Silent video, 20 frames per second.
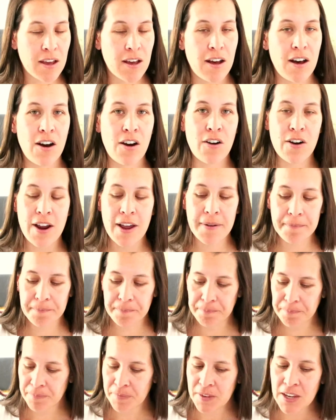All right.
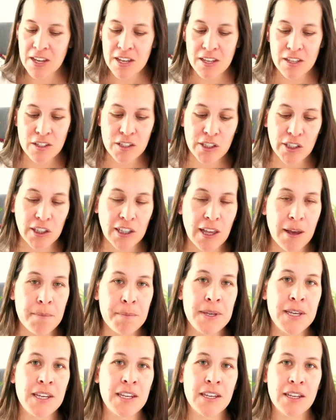So let
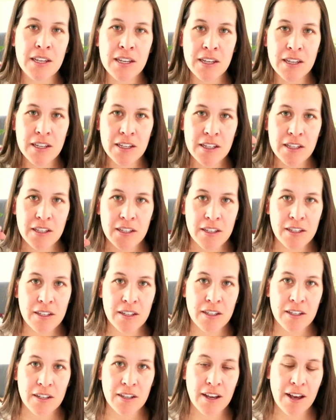me
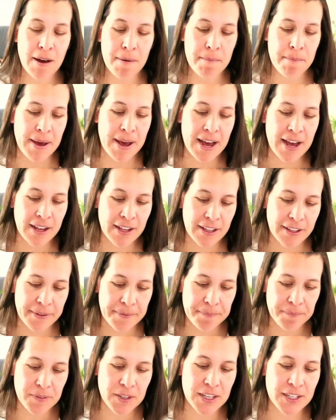come back,
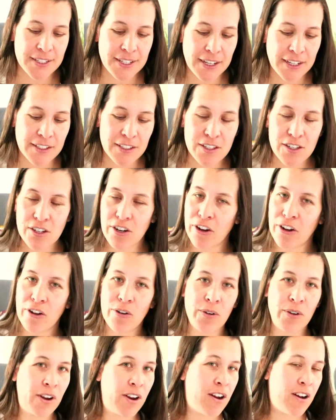because I can start
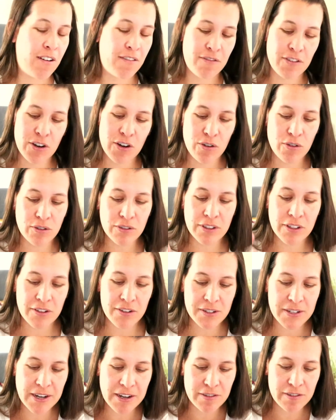going off on a whole
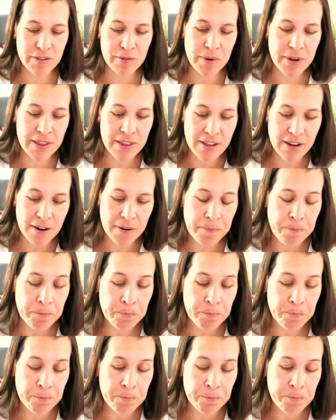nother tangent right there.